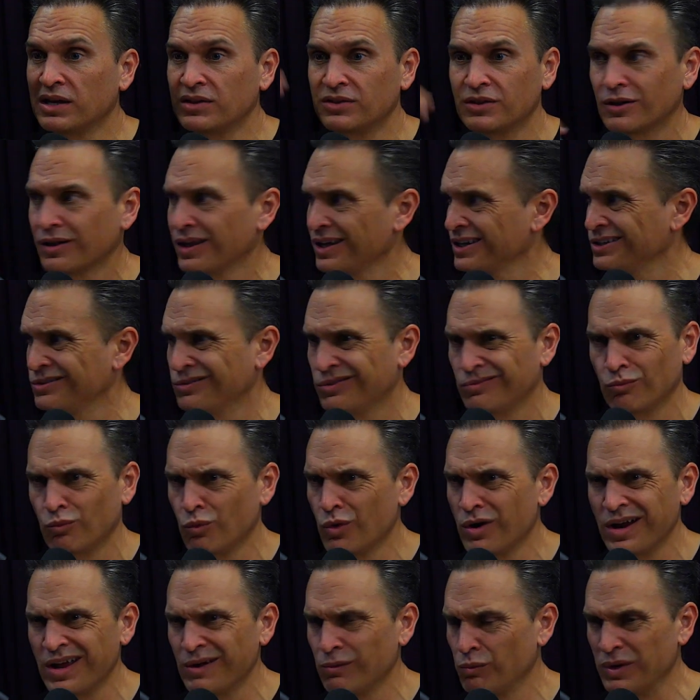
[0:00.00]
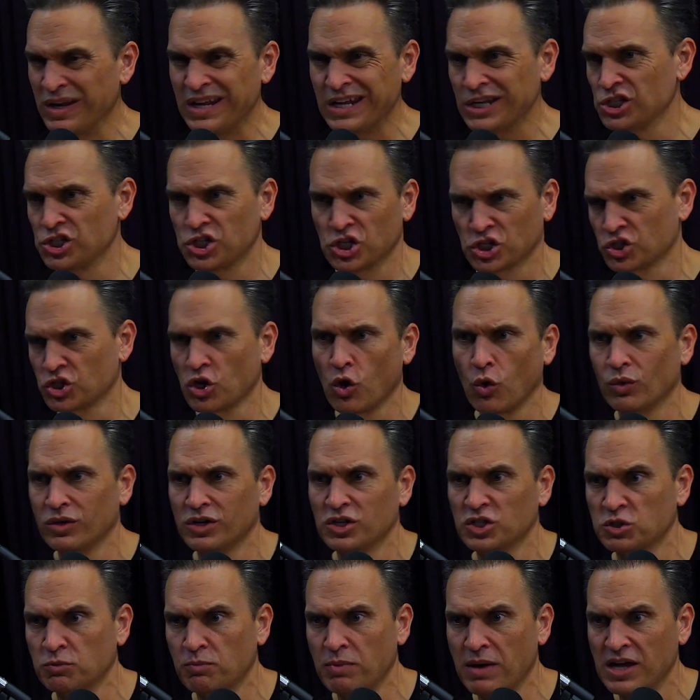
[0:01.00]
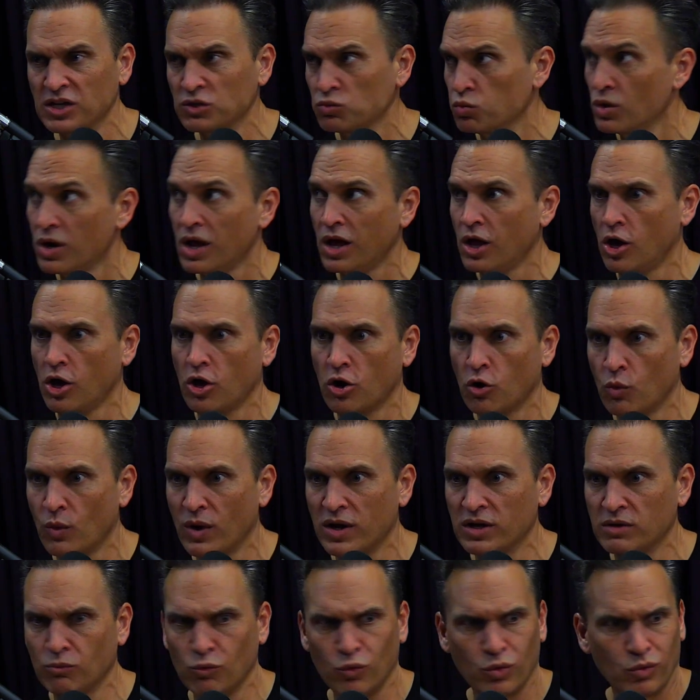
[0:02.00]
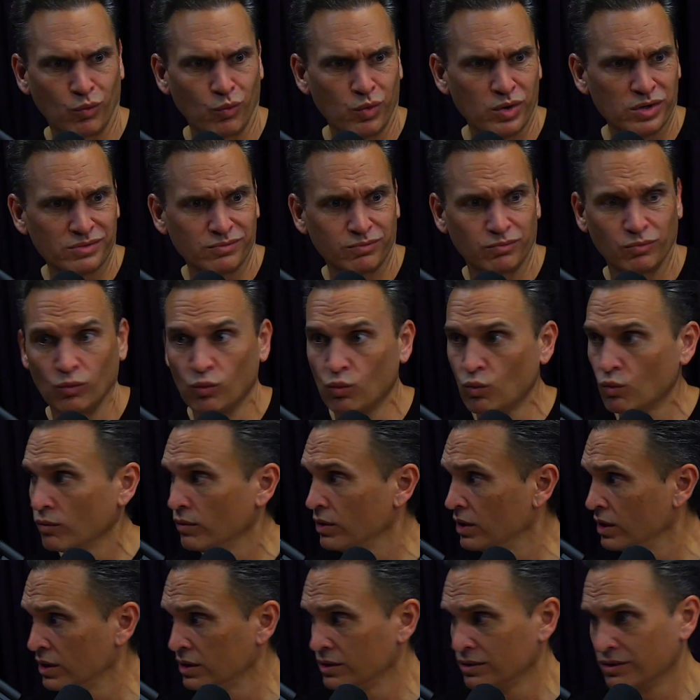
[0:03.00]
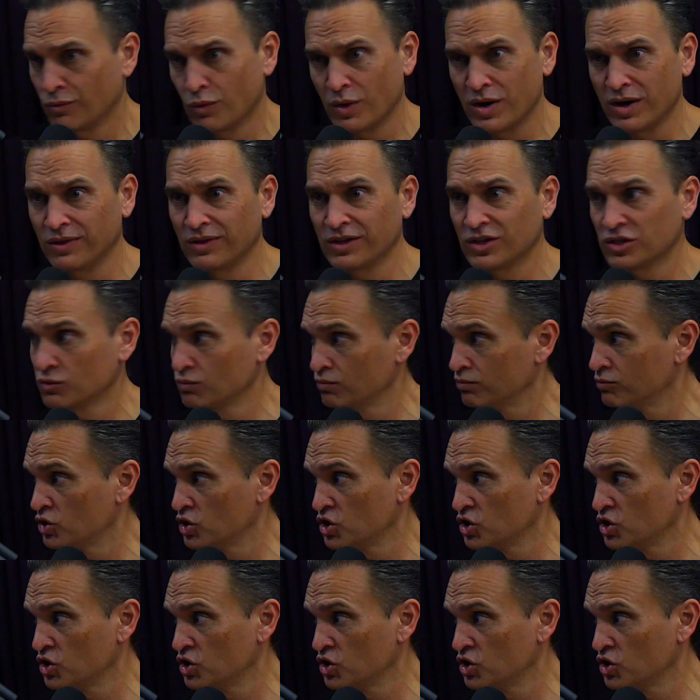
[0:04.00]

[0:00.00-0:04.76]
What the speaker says: And they're like, we didn't just go into space. We're not on our way. We're in this